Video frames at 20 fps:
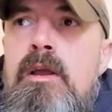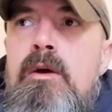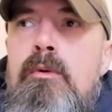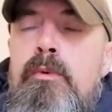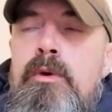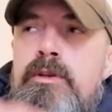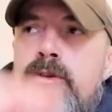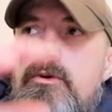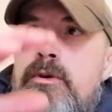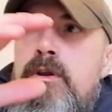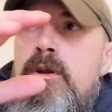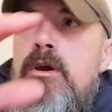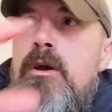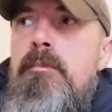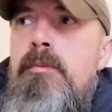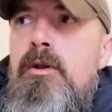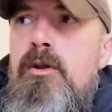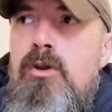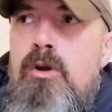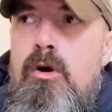We're doing
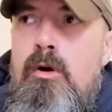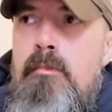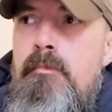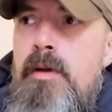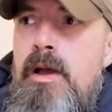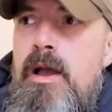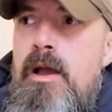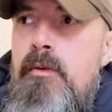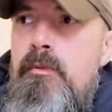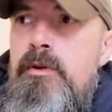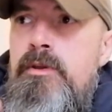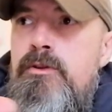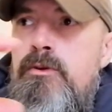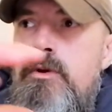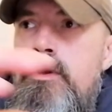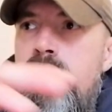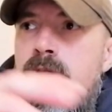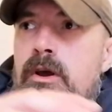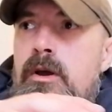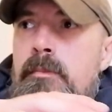urban combat. We're
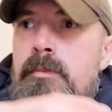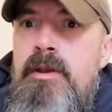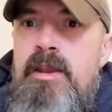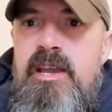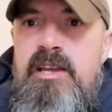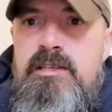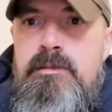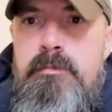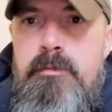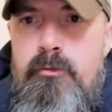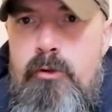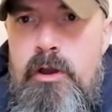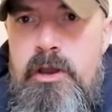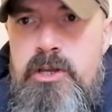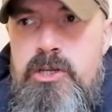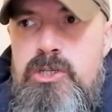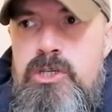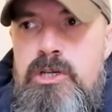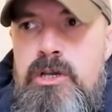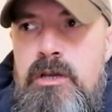doing urban
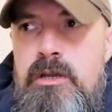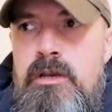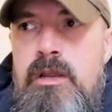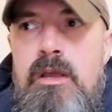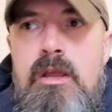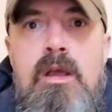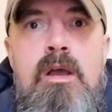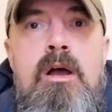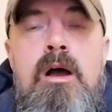exploration.